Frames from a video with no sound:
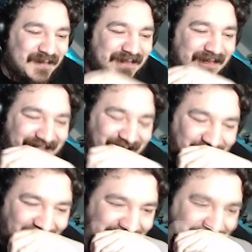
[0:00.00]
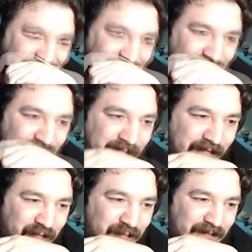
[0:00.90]
will do just fine. We
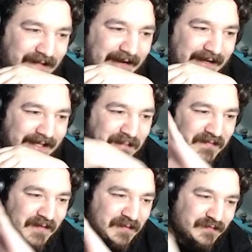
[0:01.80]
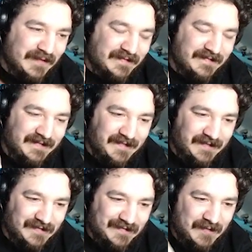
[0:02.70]
throw twisted out, and then we throw stress
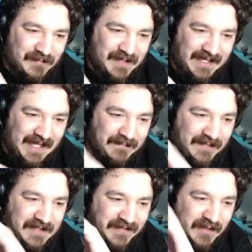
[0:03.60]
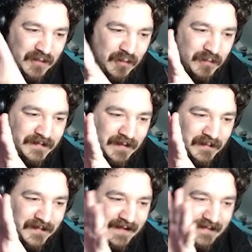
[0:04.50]
testing, just so that we keep literally all of
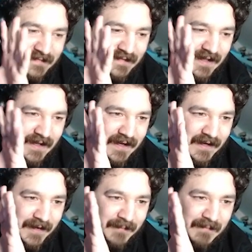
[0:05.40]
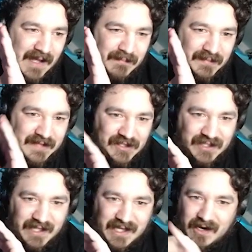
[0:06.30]
those things. Um,
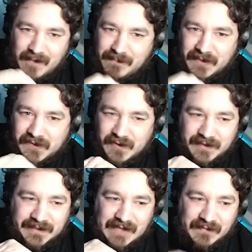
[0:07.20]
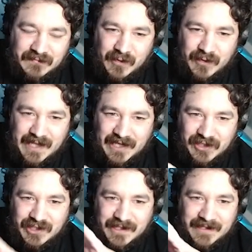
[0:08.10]
potentially, our opponent's got another
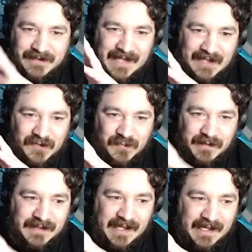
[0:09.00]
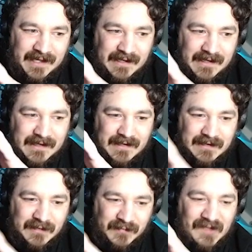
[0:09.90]
ruination, and that's what they're
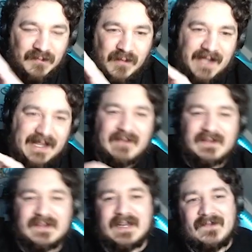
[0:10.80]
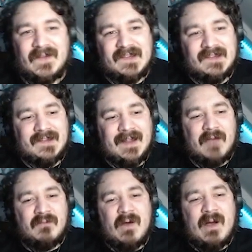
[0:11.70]
the reason why they haven't done anything is because they're
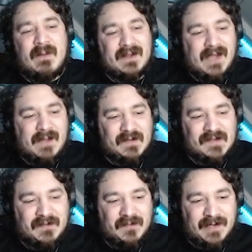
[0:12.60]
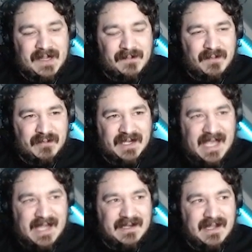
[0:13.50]
like, well, I'm gonna, I'm just gonna ruinate the board again.